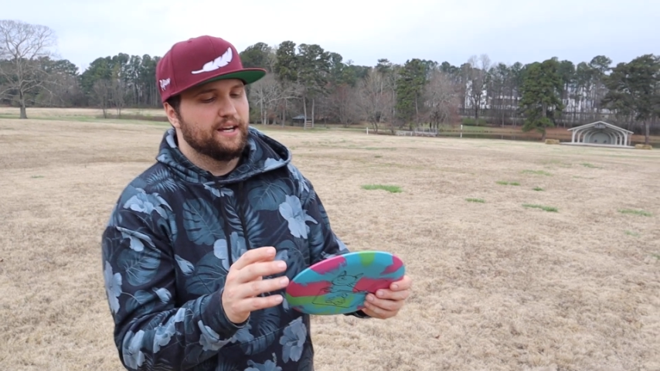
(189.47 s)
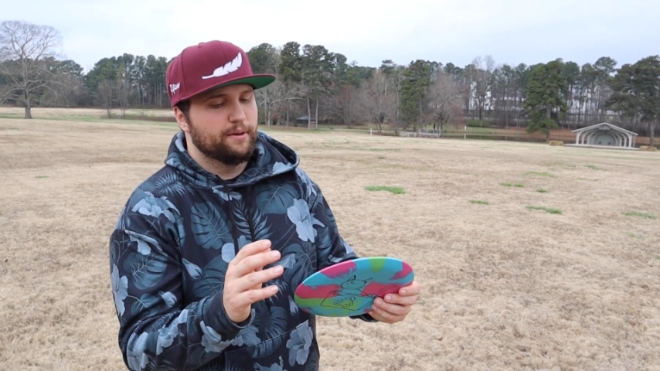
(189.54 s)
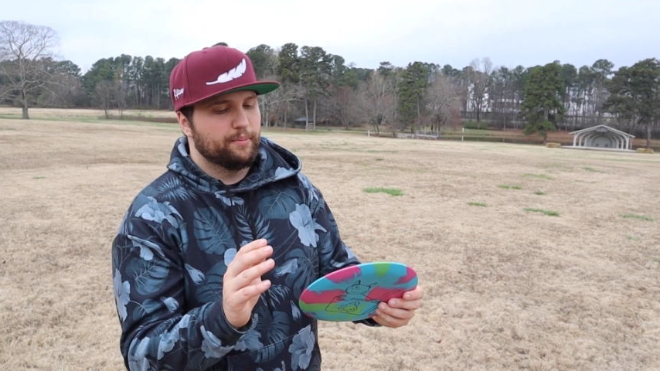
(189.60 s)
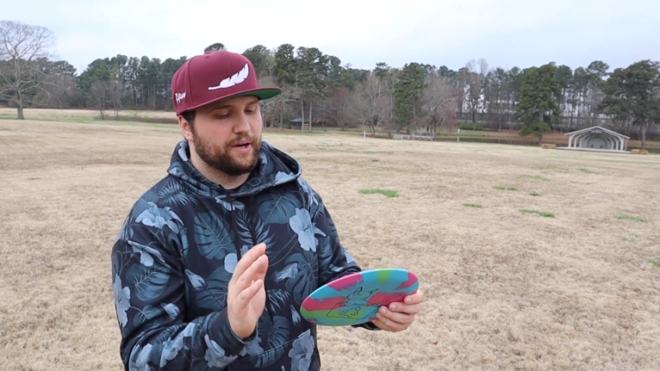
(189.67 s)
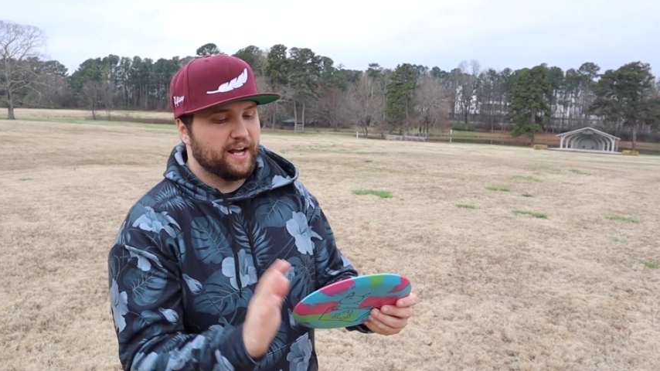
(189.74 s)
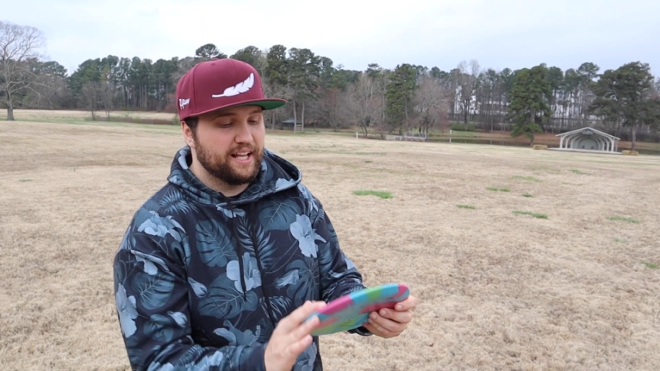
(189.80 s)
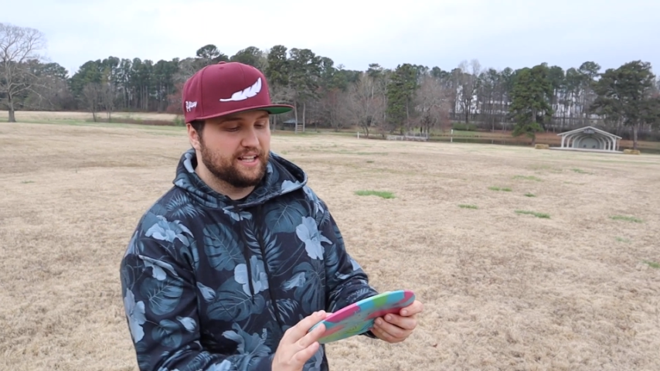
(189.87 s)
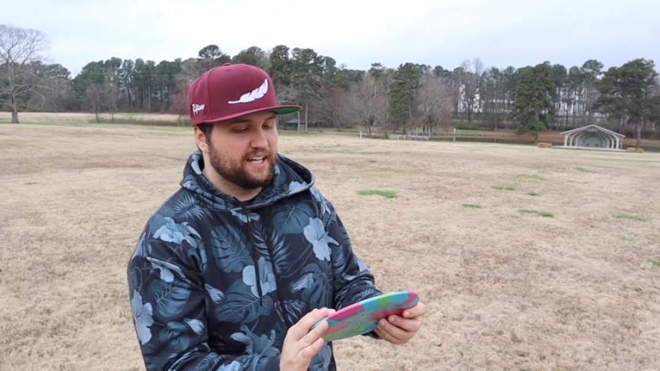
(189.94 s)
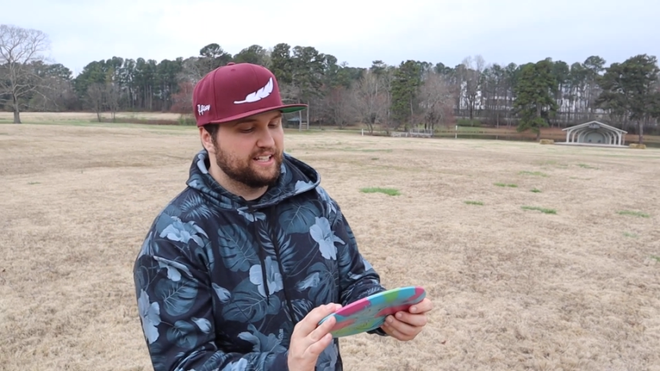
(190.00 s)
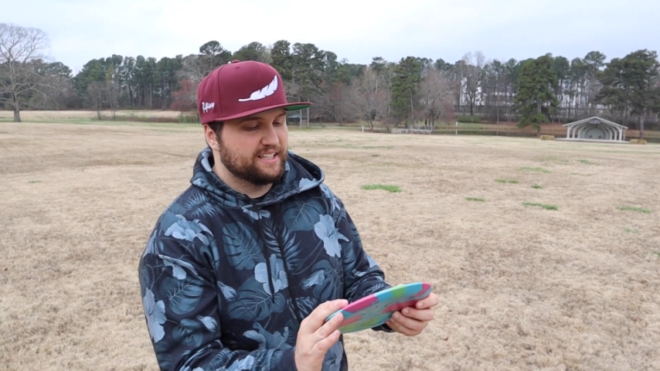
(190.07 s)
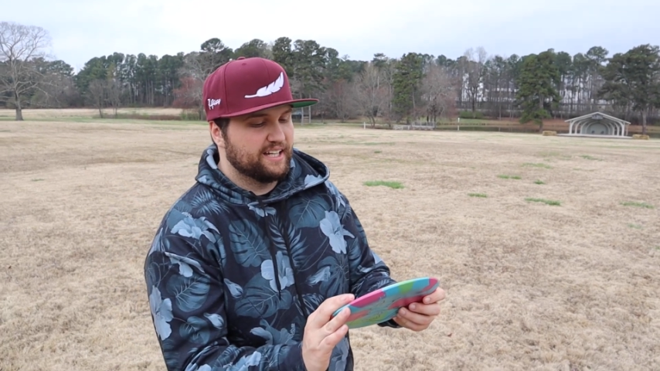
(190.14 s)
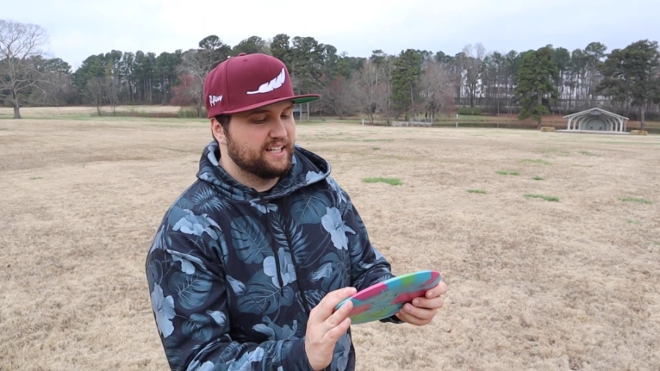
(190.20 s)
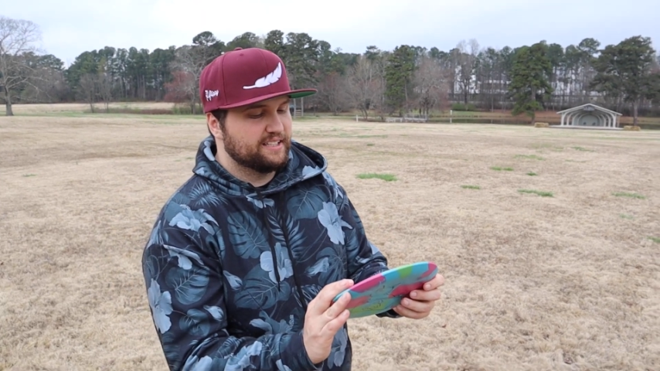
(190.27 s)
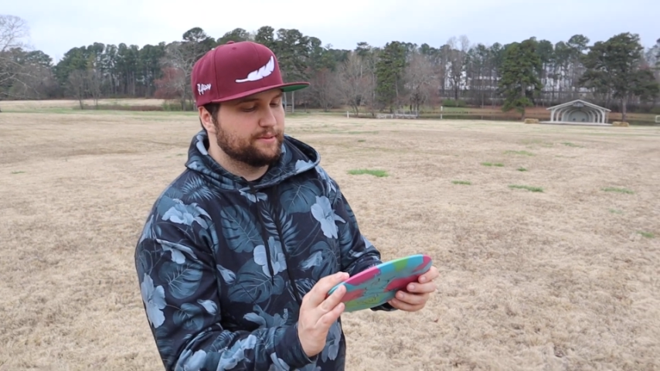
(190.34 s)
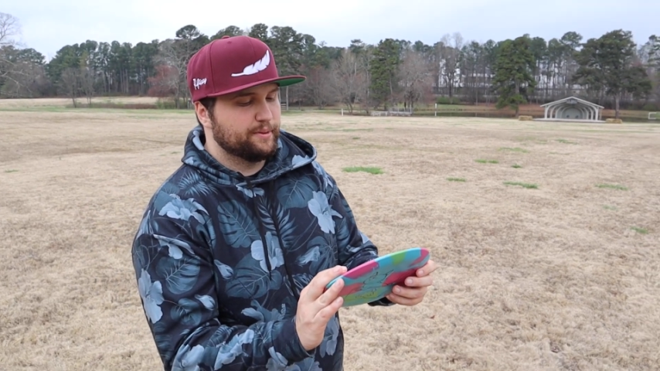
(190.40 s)
but I like
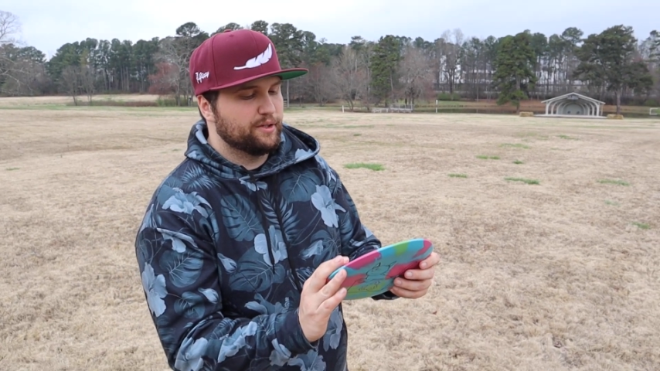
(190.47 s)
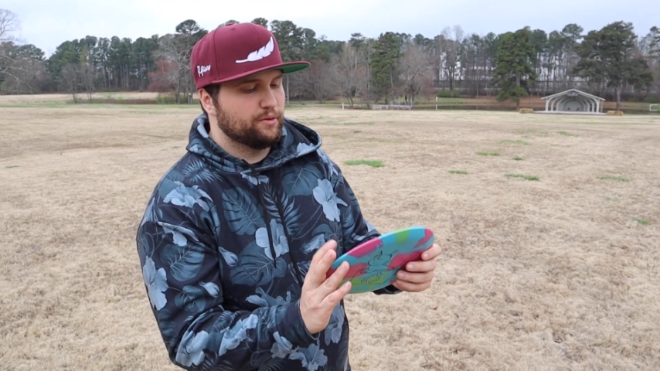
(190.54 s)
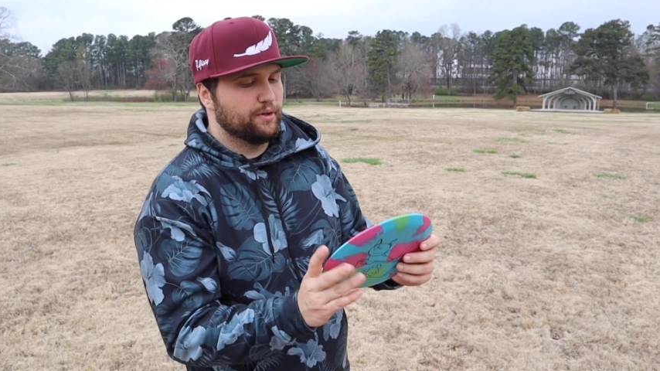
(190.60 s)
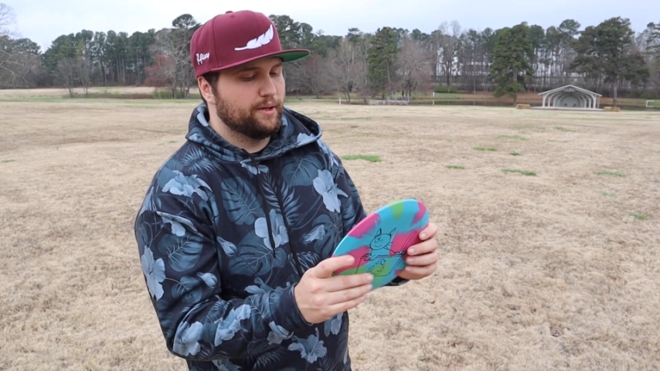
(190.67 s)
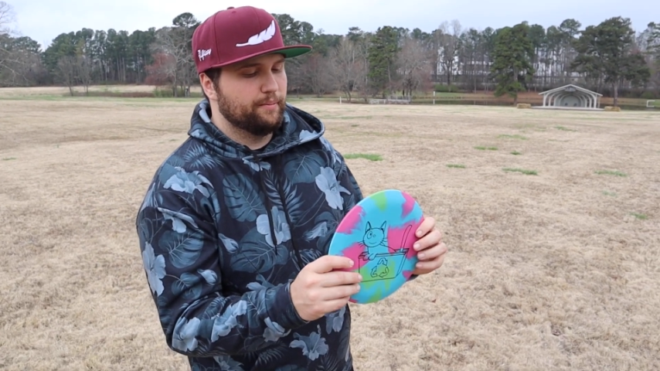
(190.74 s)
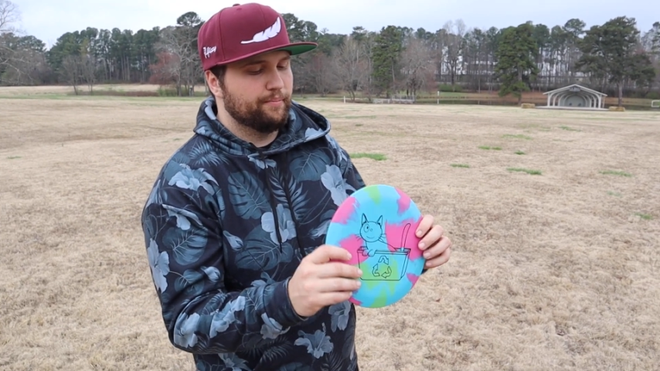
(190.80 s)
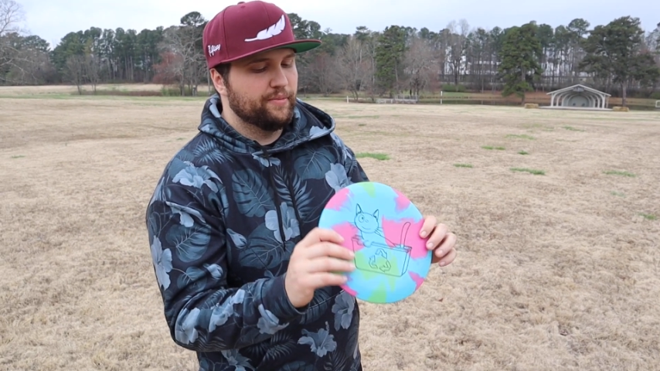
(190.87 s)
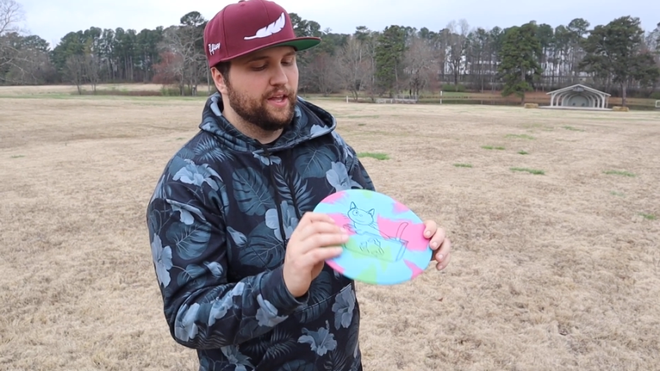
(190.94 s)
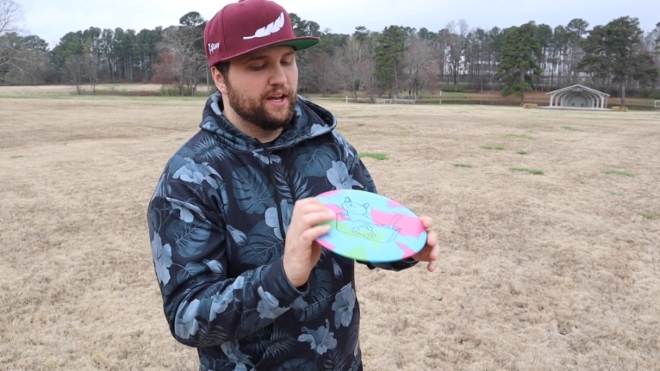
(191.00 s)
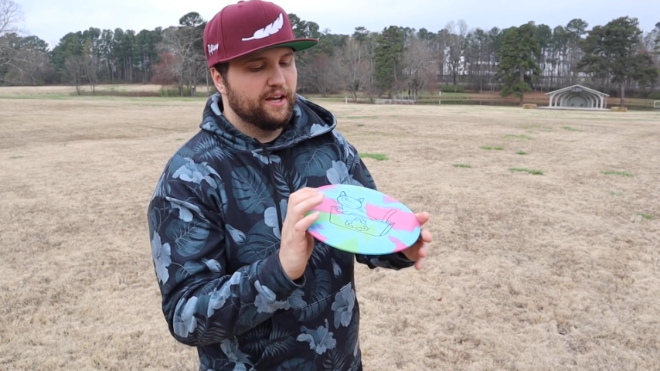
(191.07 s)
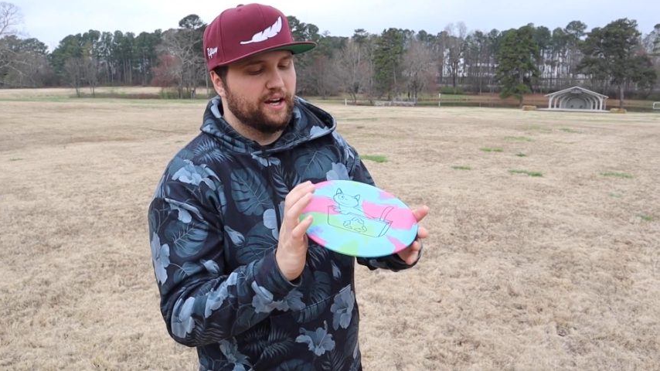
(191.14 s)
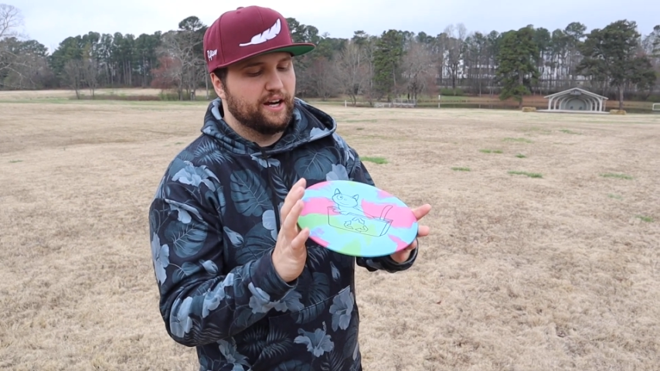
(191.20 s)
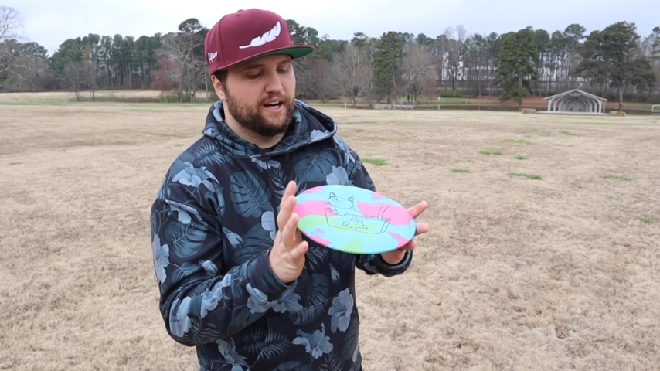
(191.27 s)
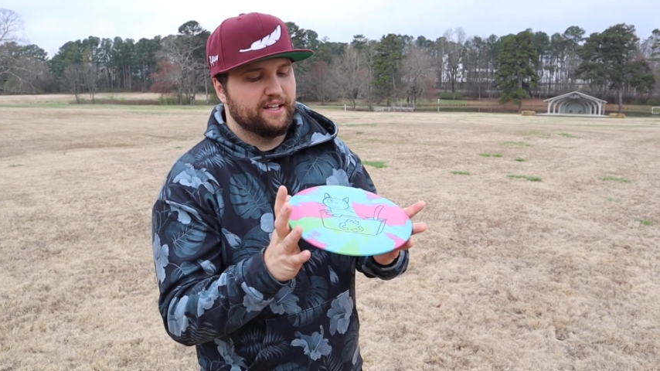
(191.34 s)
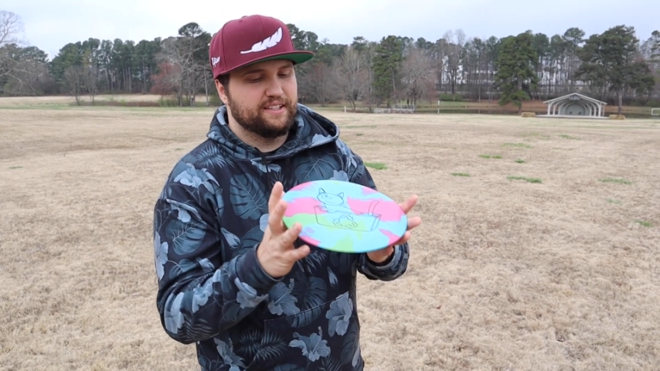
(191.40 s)
the 8-speed rim.
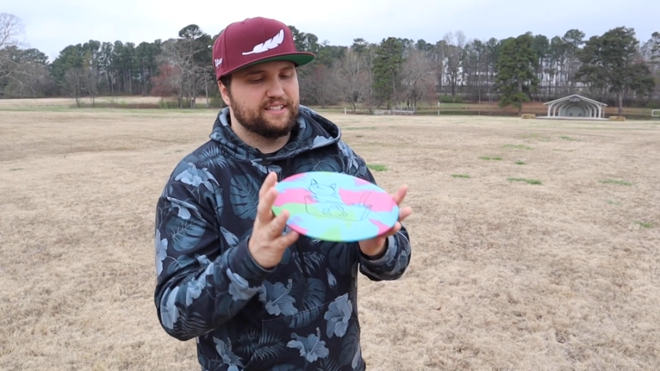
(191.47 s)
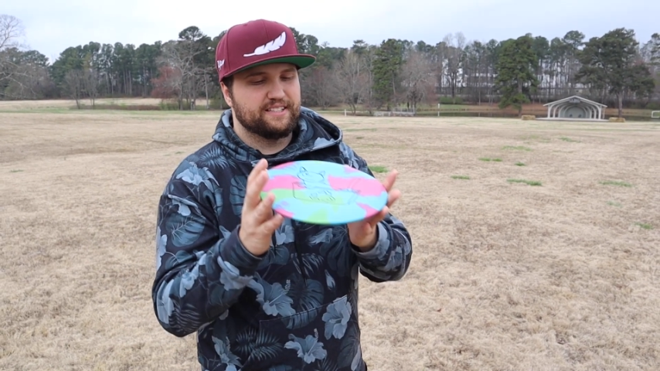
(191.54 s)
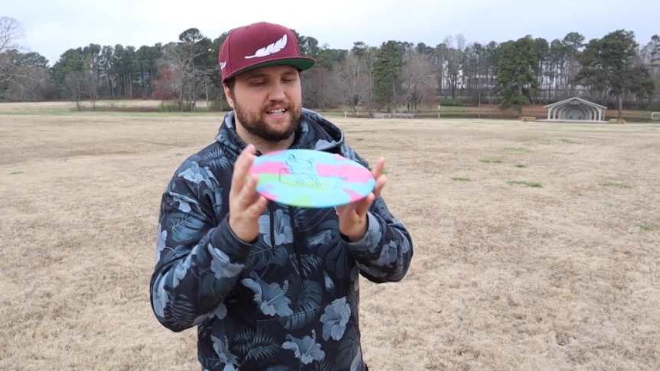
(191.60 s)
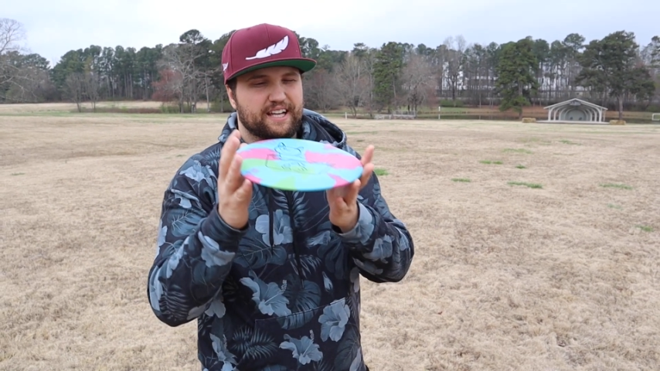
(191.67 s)
This